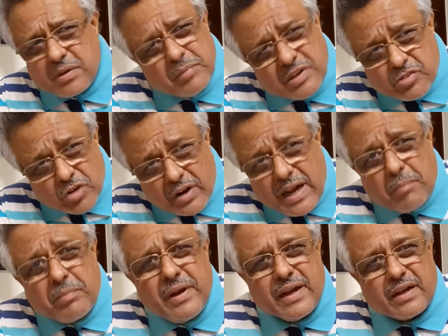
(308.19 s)
But it's not
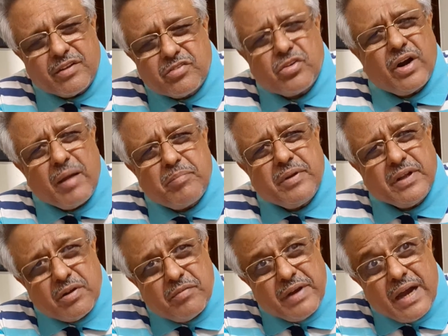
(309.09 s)
happening. It's not happening
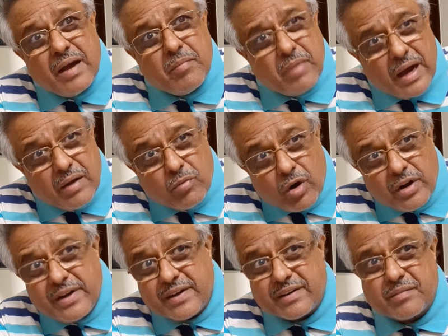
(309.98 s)
the way I
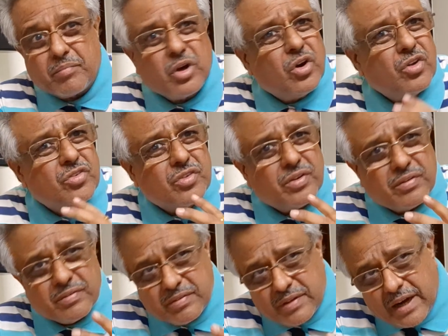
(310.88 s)
want it, because
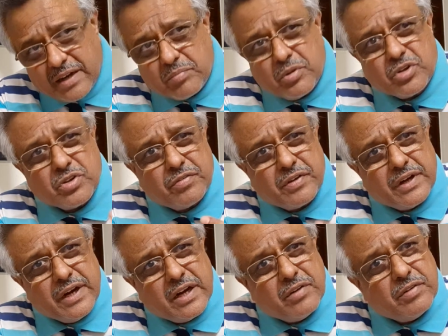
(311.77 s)
that much of
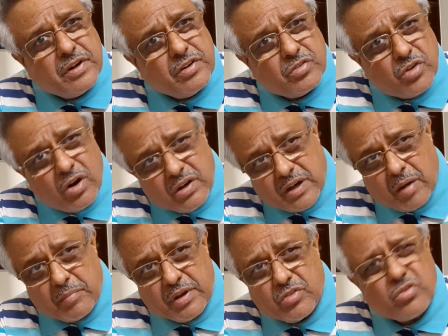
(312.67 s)
creativity is not
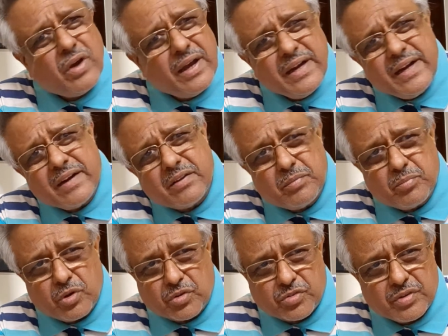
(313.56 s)
coming. So I read
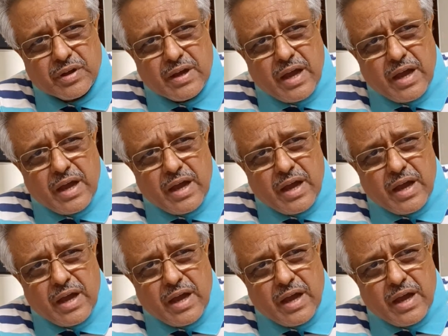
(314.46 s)
books.